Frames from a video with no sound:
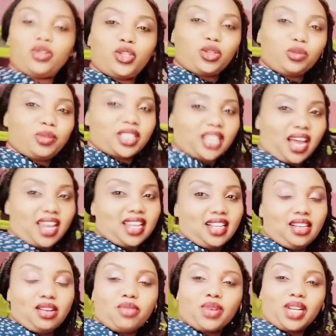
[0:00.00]
to my
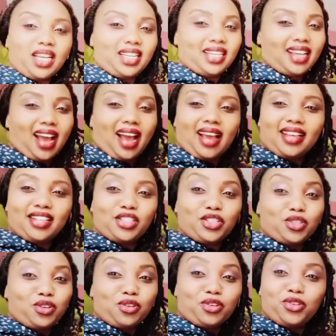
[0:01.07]
YouTube channel,
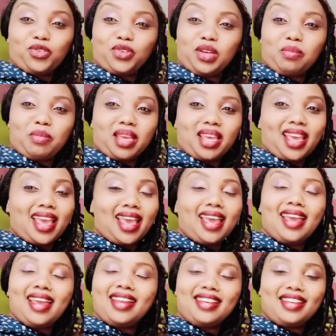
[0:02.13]
really guys, you're not
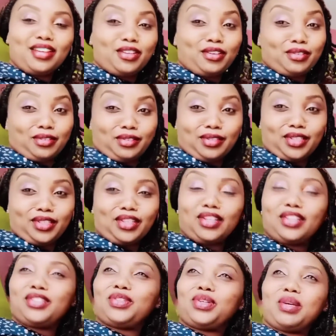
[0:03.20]
doing me any
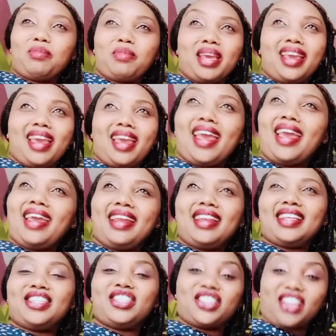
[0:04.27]
good. You're doing
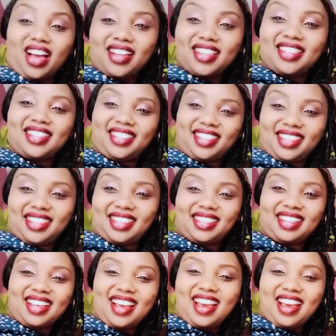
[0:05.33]
me any
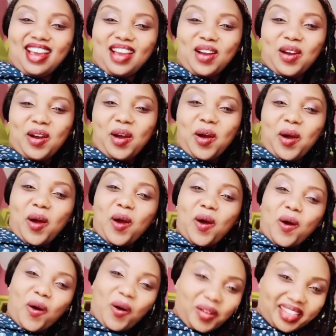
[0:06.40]
justice.
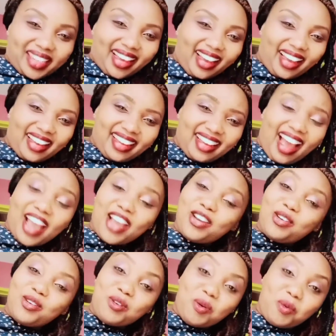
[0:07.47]

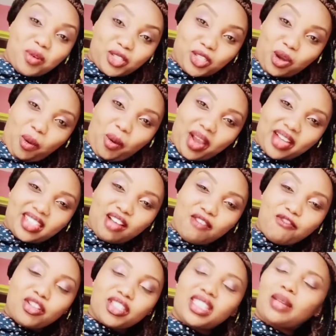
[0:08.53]
Okay, I don't know
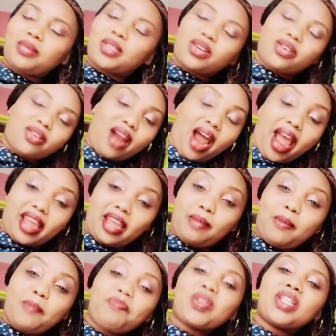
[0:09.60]
what you're waiting for.
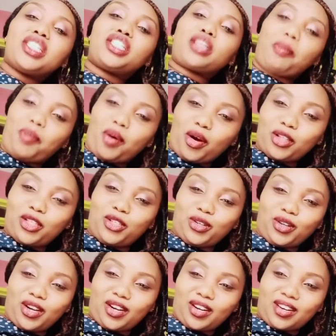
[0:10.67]
Subscribe,
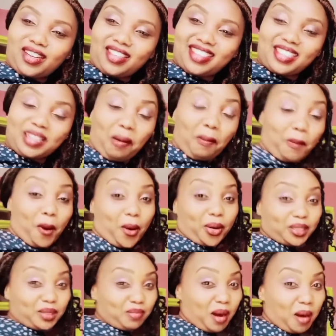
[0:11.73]
support your
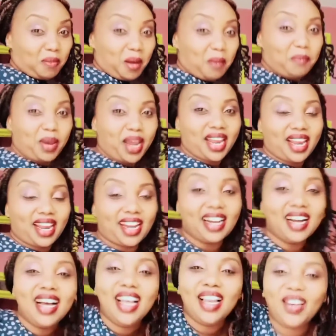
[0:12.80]
girl, support
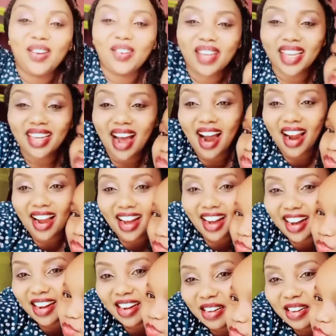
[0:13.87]
Mama Bear. Look at